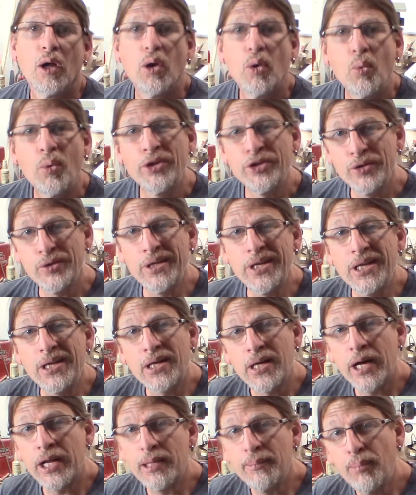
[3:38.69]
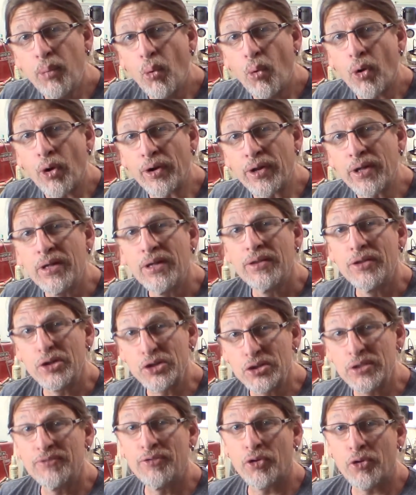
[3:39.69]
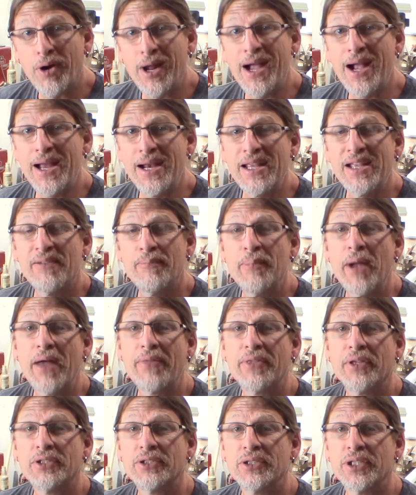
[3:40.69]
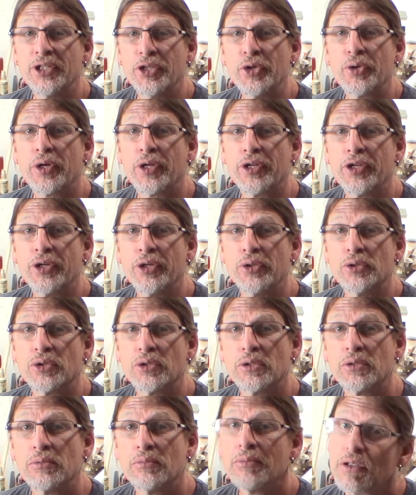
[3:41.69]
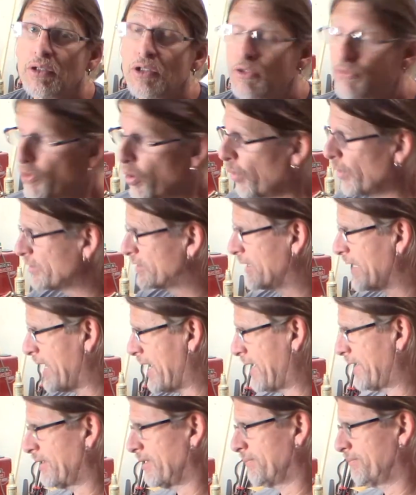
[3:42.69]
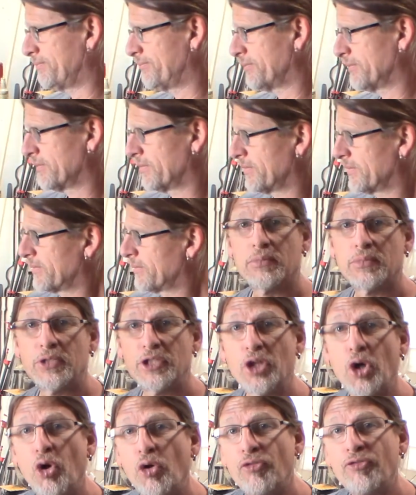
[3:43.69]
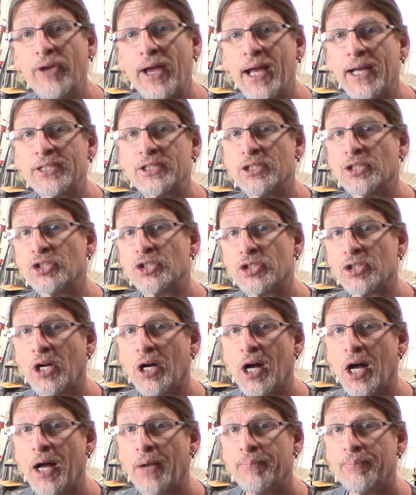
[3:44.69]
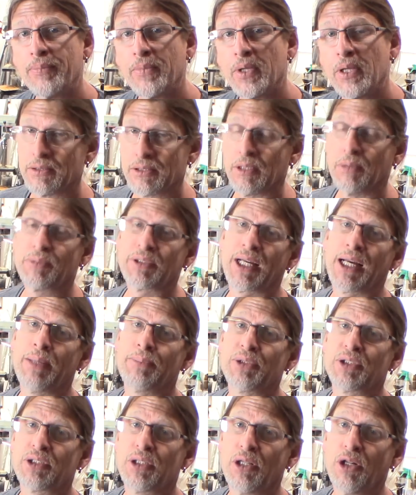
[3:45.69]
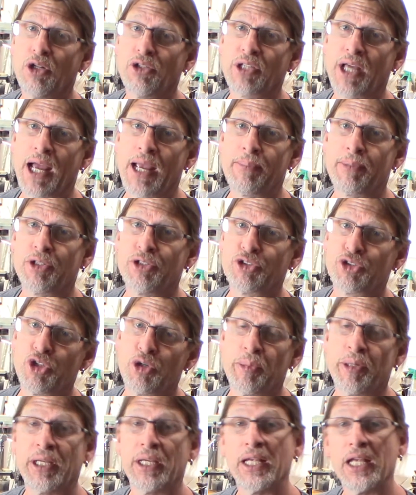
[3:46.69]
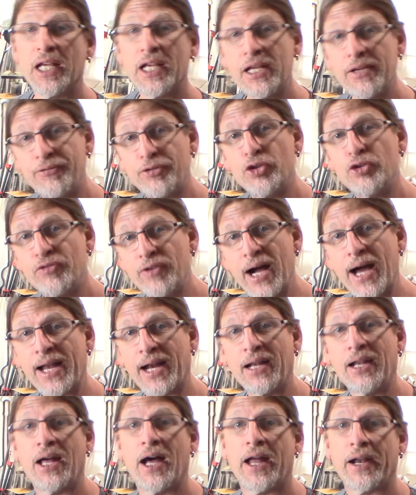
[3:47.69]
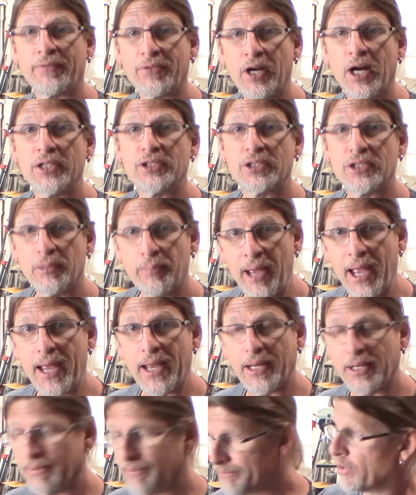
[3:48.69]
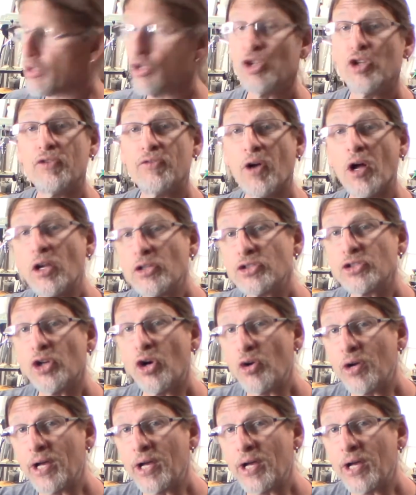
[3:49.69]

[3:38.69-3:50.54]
When you need to cut a board, there's a variety of methods that you can use. You've always got the old-fashioned saw. Sometimes it's a little time-consuming if you've got a lot of cuts to make. You've also